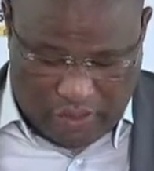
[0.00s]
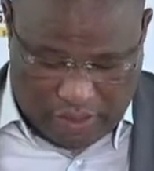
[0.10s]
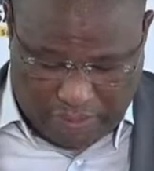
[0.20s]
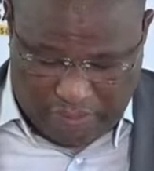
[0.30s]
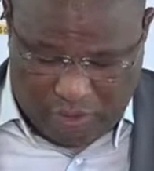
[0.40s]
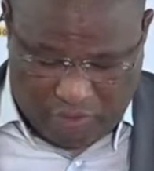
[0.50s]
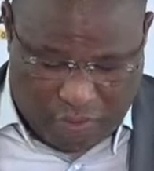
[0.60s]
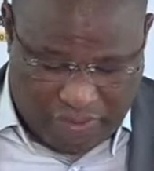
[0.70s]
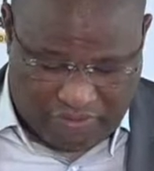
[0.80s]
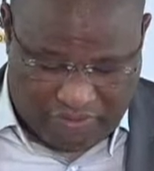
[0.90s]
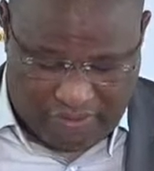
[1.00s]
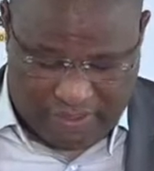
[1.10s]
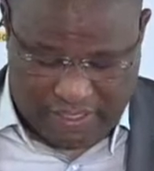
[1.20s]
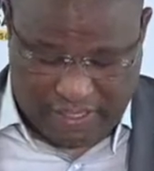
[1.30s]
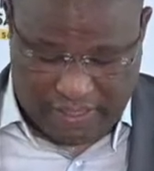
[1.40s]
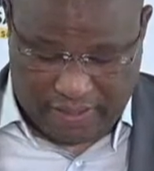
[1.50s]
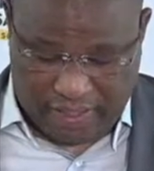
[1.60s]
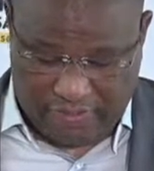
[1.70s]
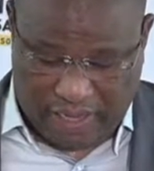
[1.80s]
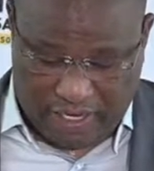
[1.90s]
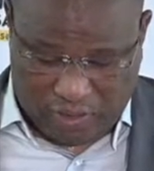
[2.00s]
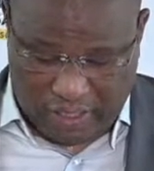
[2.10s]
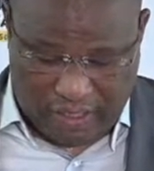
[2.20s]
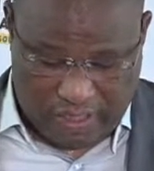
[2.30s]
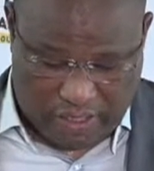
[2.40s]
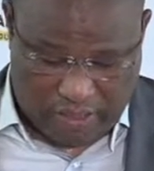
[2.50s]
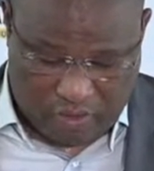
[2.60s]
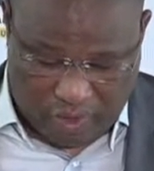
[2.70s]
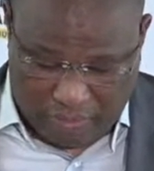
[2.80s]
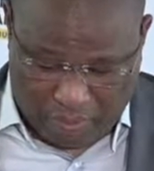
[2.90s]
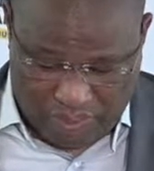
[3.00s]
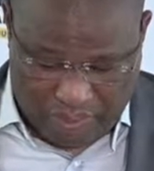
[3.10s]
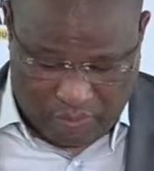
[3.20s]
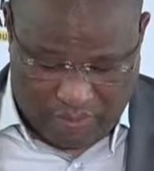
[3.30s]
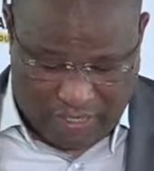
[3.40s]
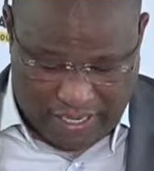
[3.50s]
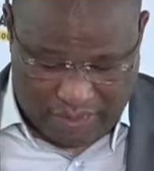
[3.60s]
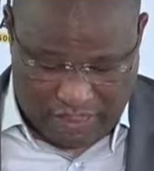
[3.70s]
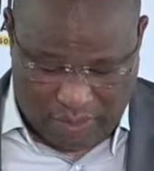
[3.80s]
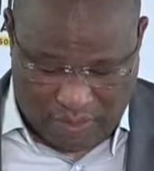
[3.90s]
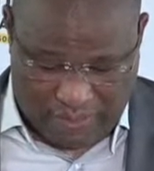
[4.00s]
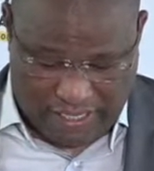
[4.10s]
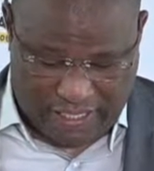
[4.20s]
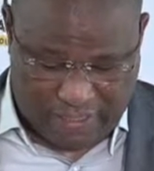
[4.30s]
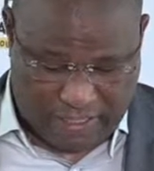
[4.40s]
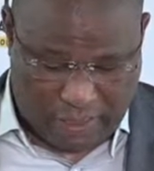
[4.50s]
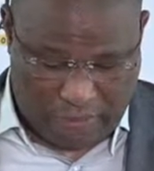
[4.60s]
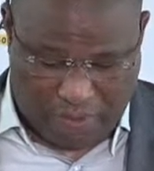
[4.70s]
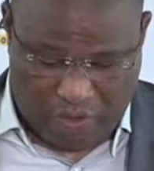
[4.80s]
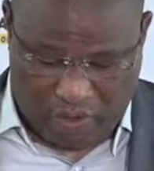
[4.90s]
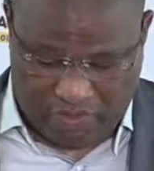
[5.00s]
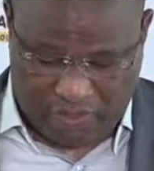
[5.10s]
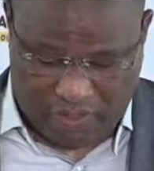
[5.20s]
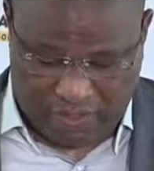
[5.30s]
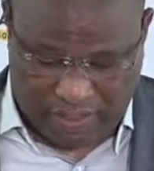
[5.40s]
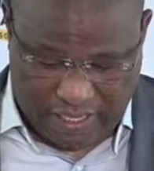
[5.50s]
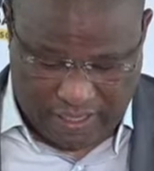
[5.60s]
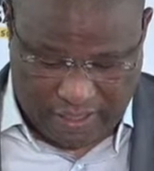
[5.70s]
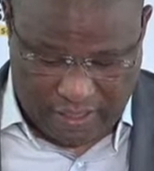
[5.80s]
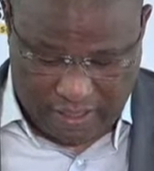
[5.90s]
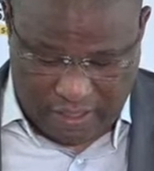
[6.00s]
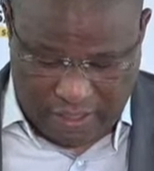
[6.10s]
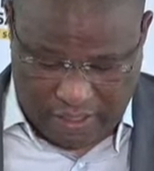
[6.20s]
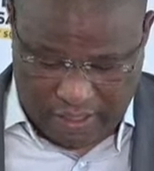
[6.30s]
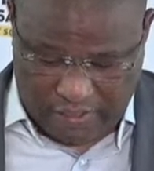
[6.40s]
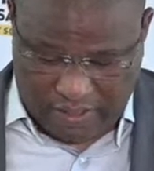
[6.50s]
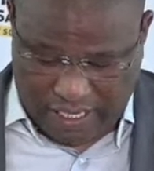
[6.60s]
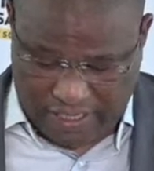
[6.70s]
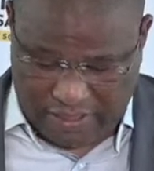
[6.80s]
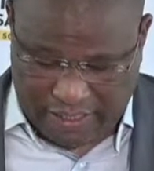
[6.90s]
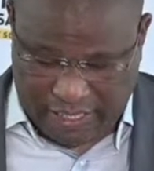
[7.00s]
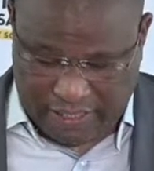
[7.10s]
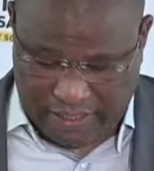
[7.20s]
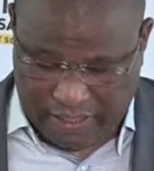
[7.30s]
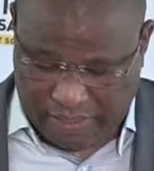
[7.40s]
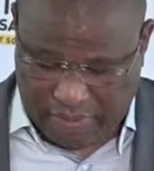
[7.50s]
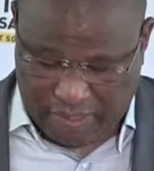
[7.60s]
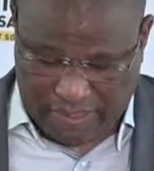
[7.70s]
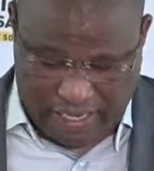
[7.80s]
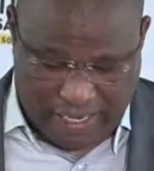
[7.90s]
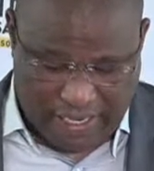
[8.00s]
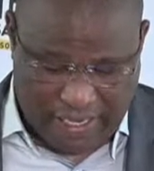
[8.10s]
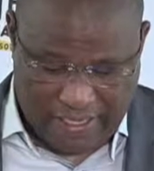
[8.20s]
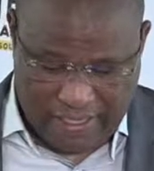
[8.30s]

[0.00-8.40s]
Department of Home Affairs, they've actually collaborating with us, and we're targeting our big offices like in Mthatha, Nelson Mandela,